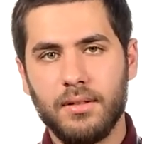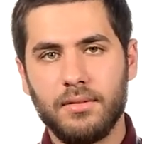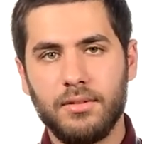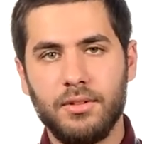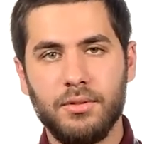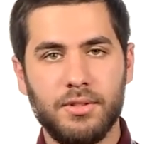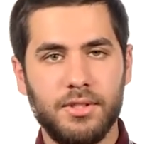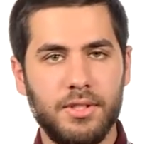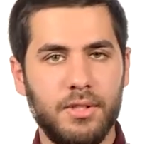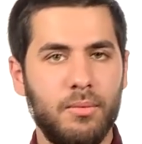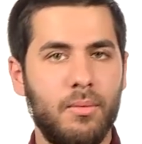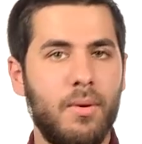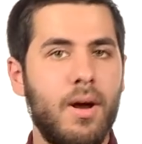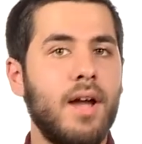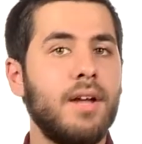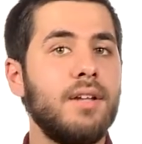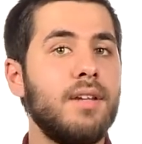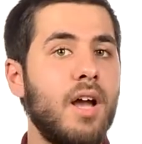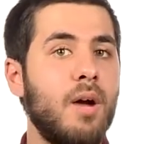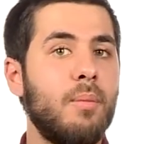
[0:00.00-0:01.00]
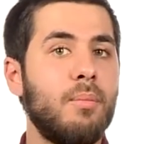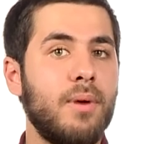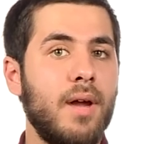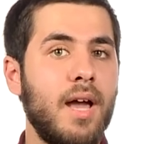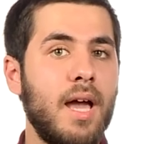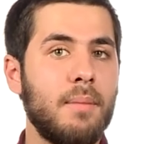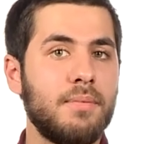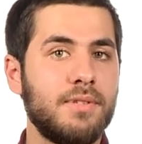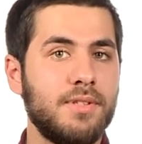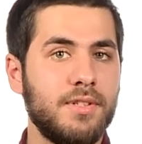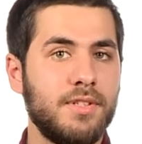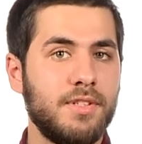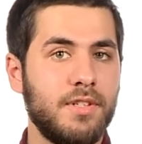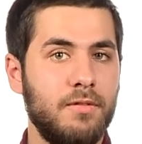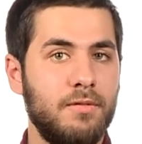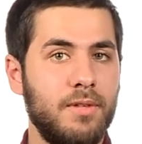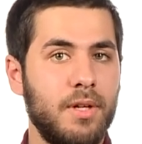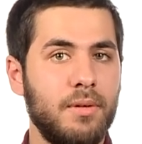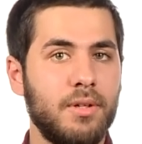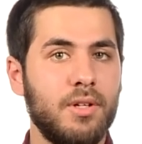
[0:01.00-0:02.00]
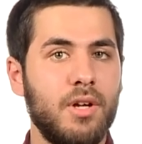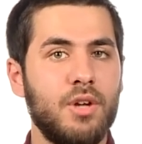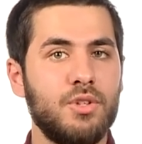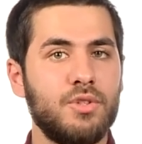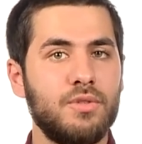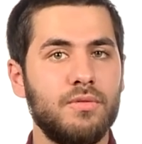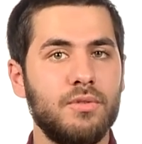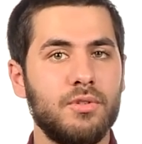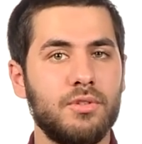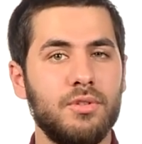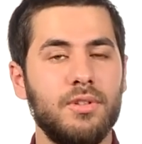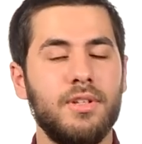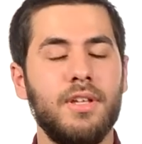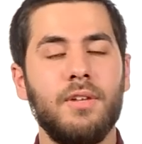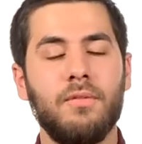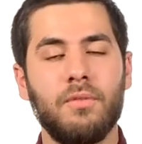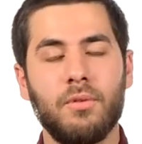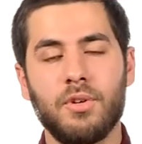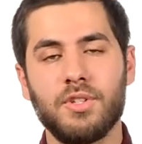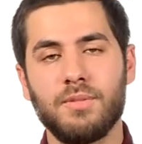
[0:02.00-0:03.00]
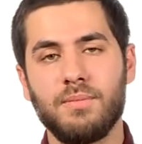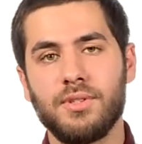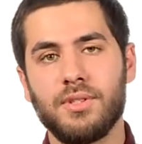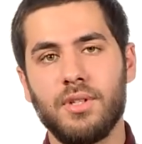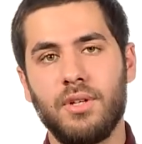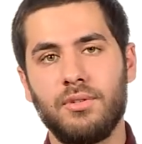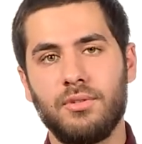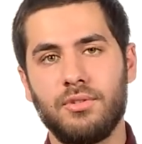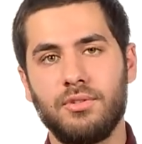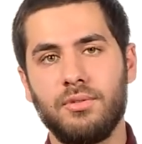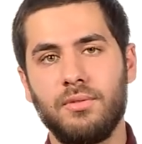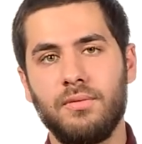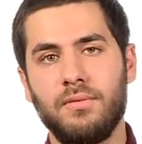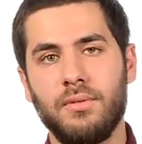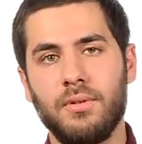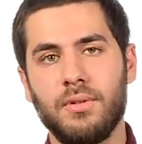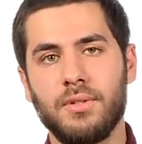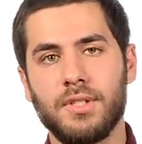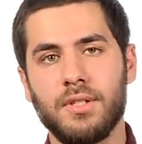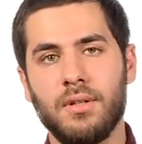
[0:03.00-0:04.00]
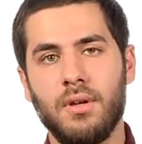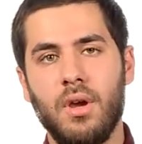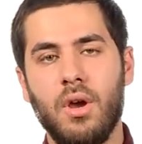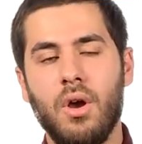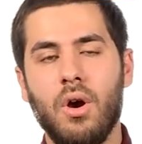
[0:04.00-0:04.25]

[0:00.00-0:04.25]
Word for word: Do you see why now? Perhaps this is a very controversial and, of course, misunderstood verse.